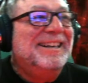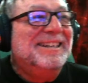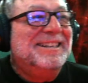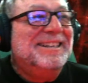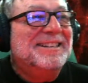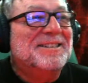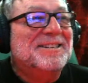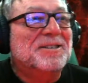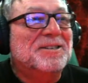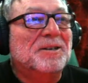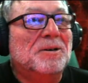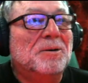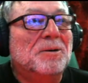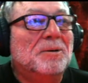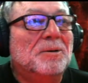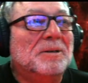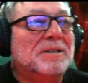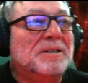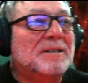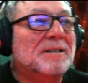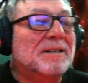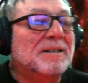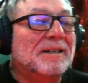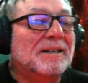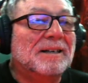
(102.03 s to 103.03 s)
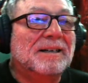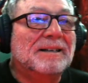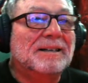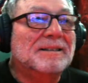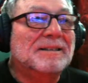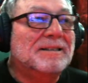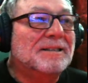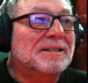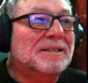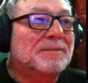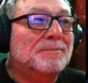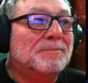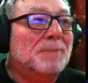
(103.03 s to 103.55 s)
So it's
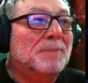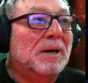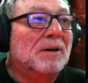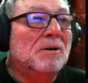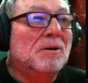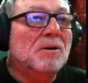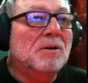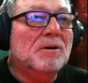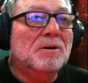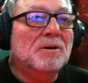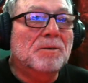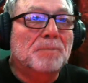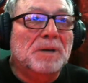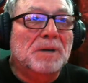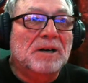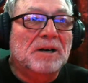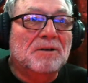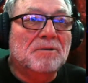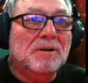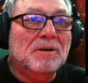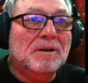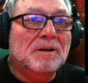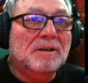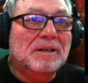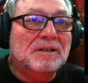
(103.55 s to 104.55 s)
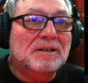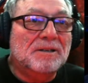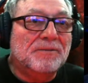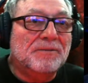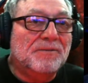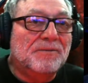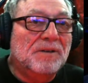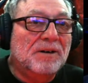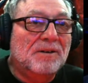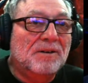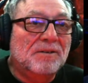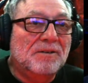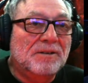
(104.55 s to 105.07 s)
just by hook or by crook that you
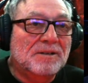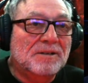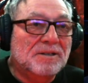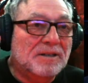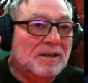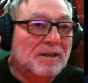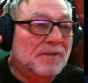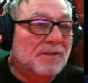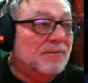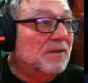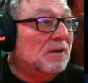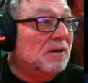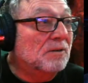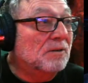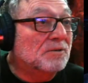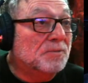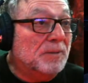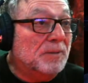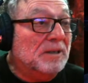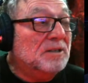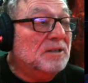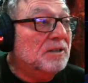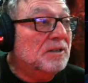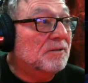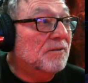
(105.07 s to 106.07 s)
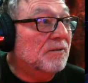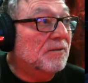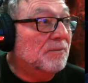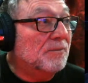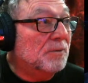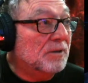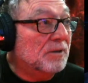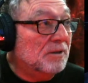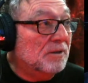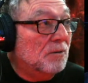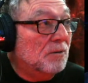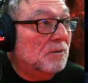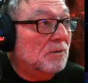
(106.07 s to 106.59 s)
figure this stuff out. Especially
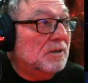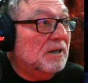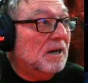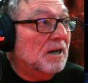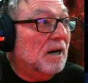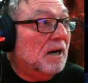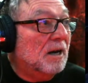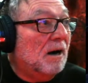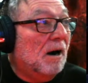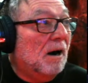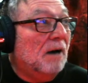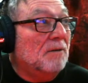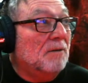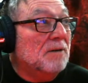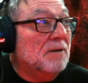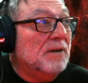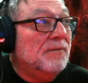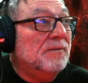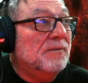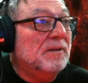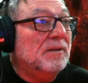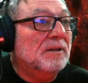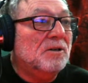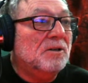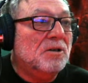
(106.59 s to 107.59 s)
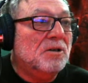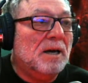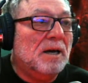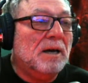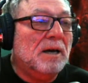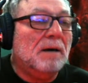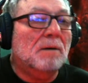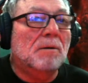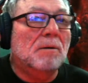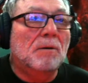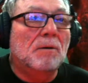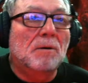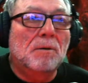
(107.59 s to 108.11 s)
when you got RF in the
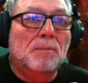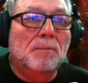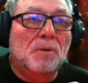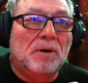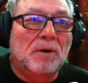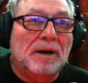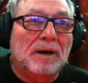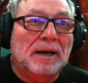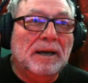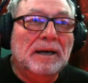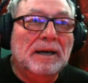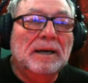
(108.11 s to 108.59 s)
shack. Oh boy.